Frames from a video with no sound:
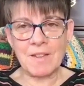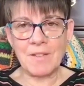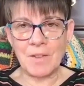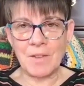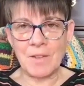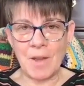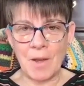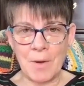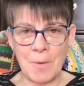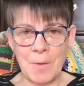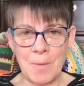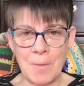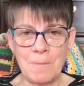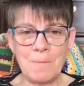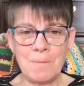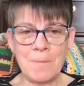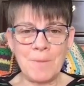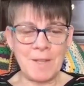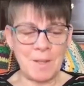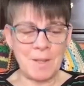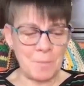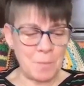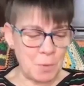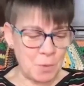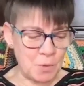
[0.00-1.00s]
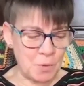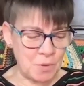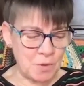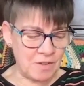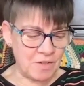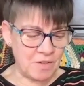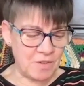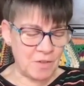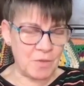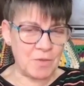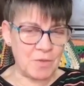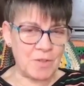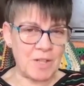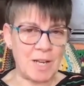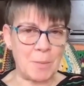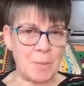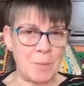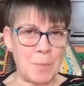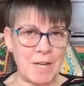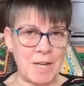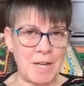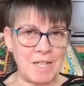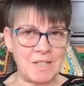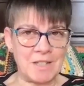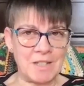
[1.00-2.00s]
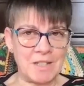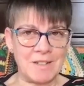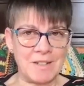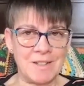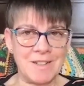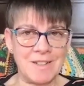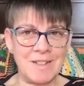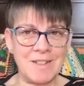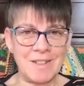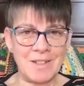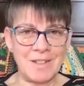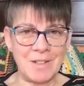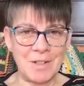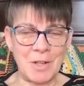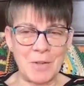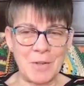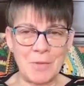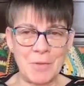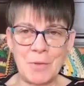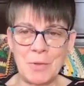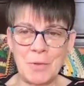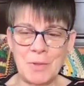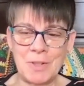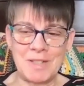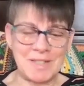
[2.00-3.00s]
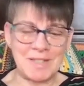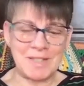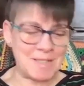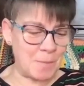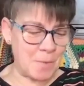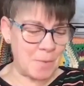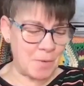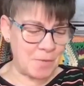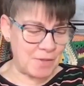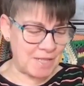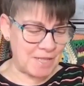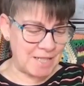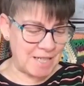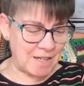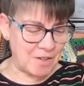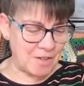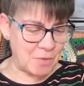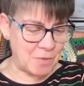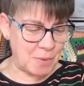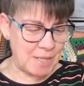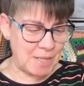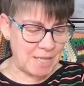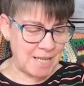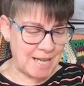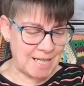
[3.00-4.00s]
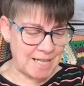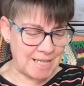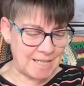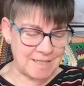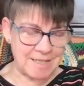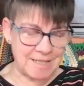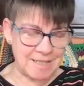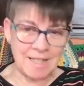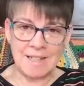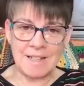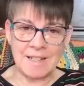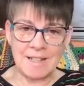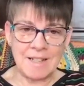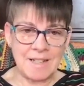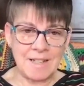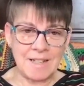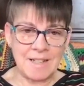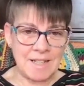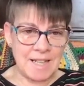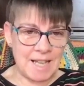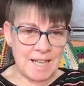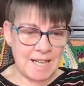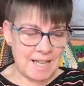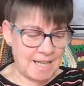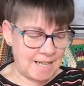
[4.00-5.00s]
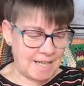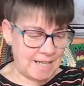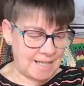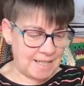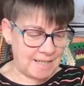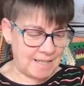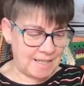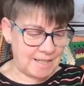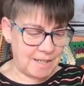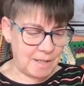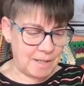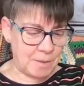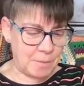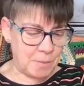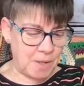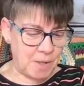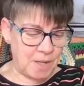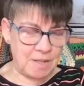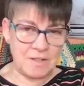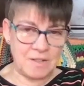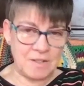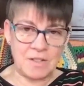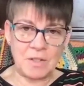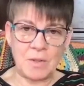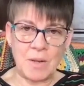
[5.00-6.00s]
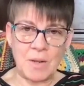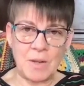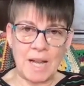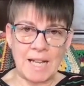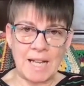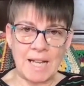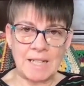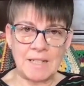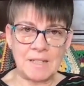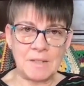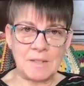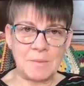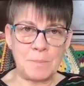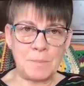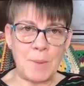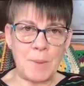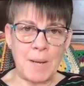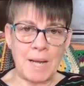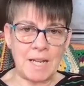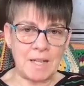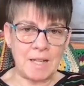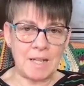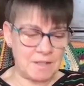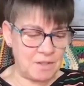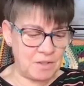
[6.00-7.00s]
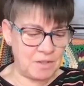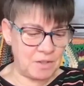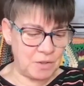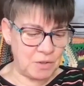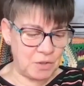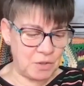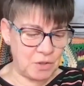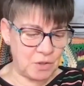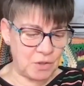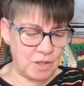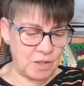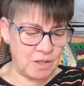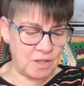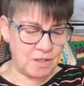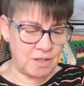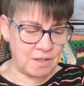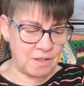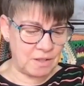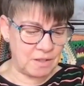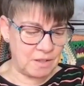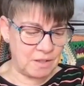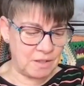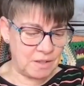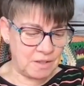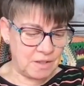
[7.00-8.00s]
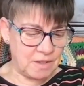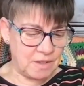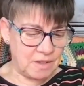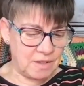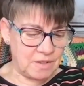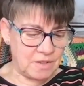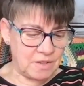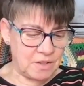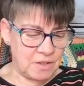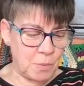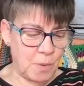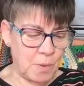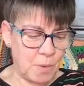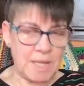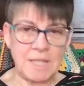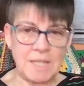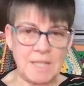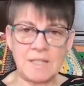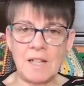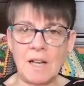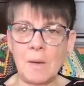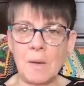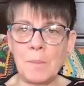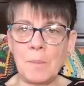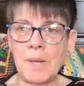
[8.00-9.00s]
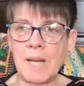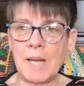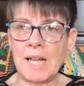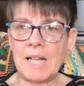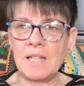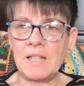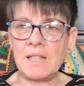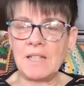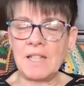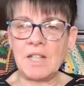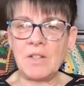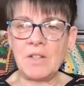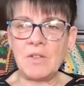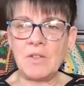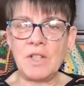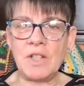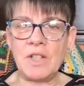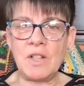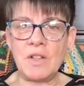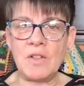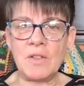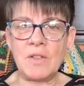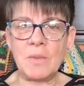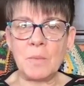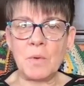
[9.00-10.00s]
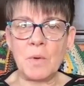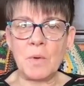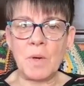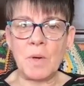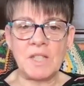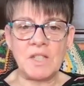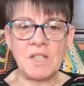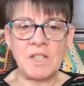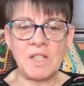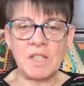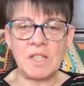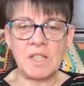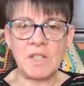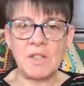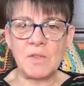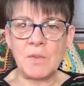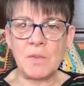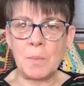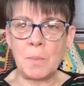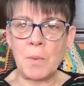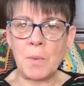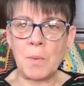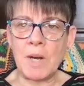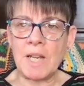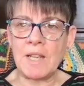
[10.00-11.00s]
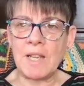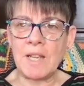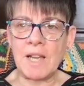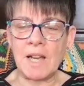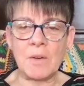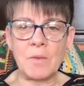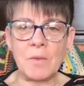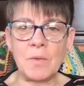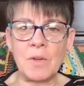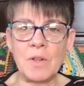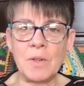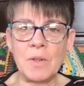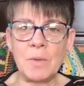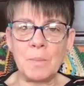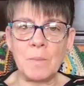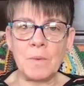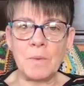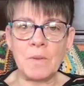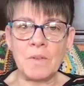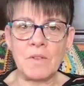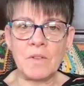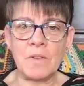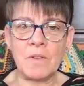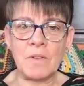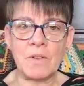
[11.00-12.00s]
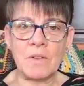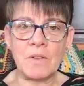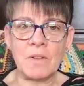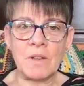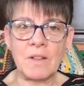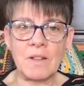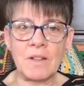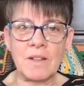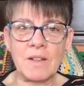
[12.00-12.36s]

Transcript: So the importance of celebration, looking forward to some of it next weekend. And I'm going to hand back to Jonathan to wind up and introduce some questions for breakout rooms.